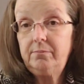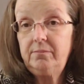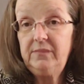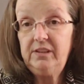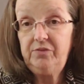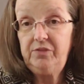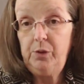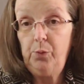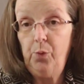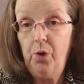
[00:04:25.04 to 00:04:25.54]

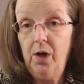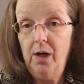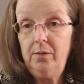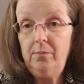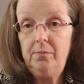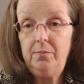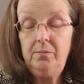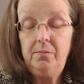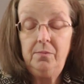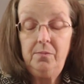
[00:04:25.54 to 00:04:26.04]
if you want,
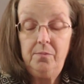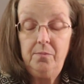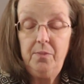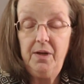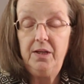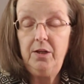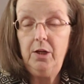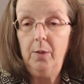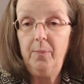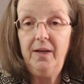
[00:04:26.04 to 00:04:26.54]

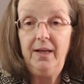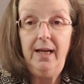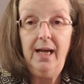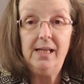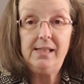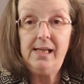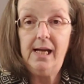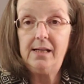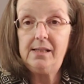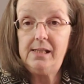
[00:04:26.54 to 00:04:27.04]
but nobody
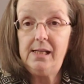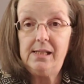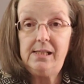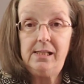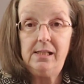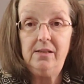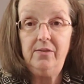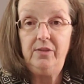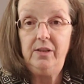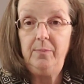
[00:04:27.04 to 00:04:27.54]
has access
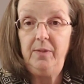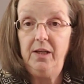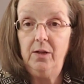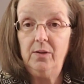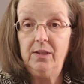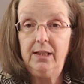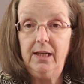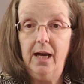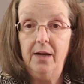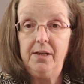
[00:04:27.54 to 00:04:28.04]
to the Vimeo
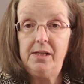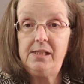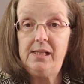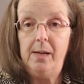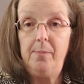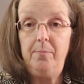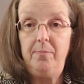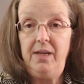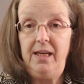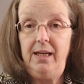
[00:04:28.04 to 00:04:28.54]
account
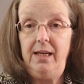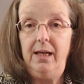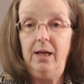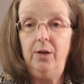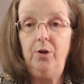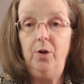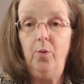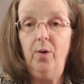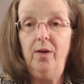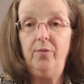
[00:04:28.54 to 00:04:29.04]
except me
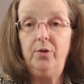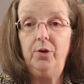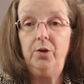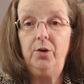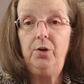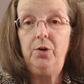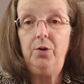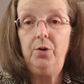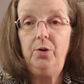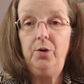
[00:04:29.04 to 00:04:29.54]
and
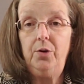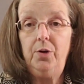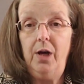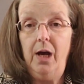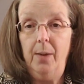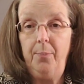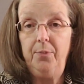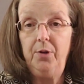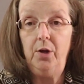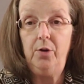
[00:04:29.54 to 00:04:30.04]
whoever
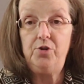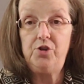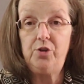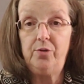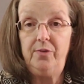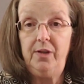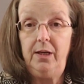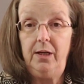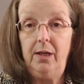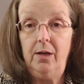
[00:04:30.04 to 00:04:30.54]
uploads your
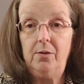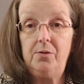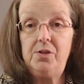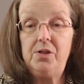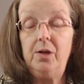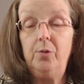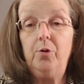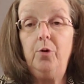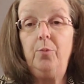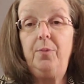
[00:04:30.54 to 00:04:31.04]
video.
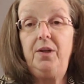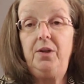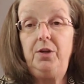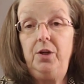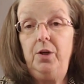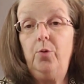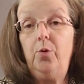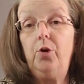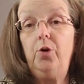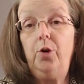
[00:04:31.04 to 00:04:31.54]
So it will be
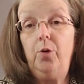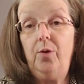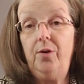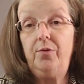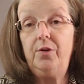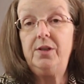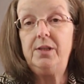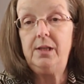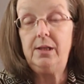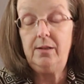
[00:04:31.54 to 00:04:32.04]
you or
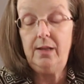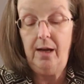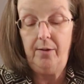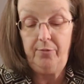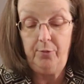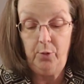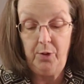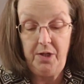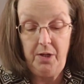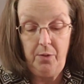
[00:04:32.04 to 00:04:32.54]
whoever did that
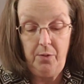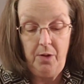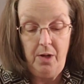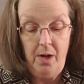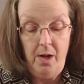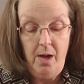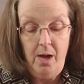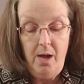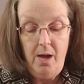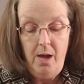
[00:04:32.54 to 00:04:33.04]
for you.
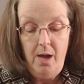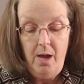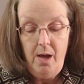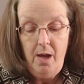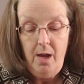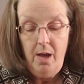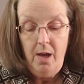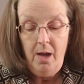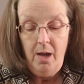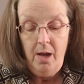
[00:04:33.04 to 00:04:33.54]

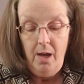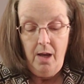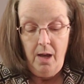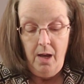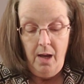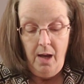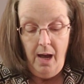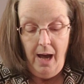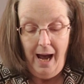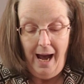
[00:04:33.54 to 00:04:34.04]

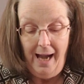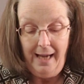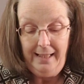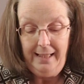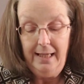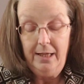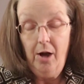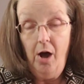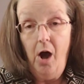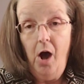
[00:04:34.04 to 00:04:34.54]
I
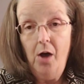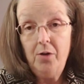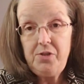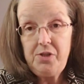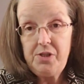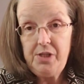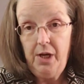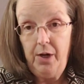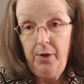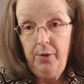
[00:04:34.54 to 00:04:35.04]
can
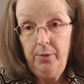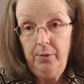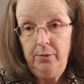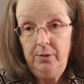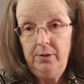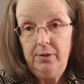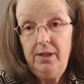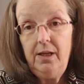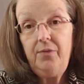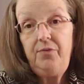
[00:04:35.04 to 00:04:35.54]
also,
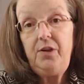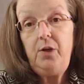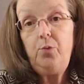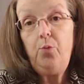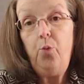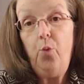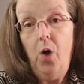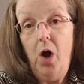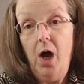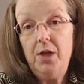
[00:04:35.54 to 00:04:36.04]
if you
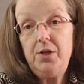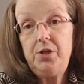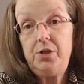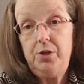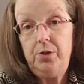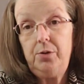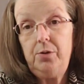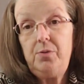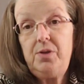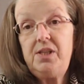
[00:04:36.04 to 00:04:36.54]
want
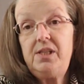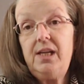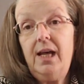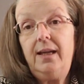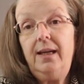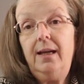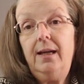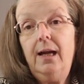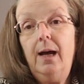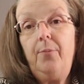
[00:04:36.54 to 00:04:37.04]
to, set
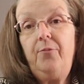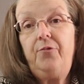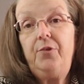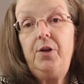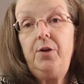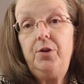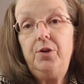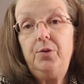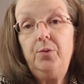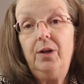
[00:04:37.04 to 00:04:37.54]
it up for
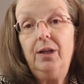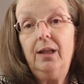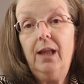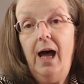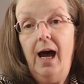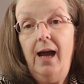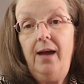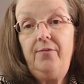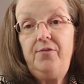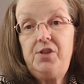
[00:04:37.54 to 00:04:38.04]
you to do a
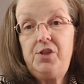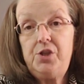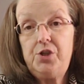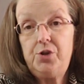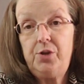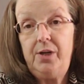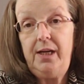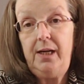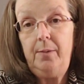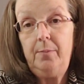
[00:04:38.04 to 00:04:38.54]
live
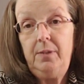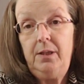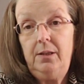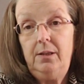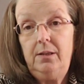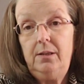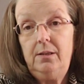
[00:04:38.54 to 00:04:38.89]
stream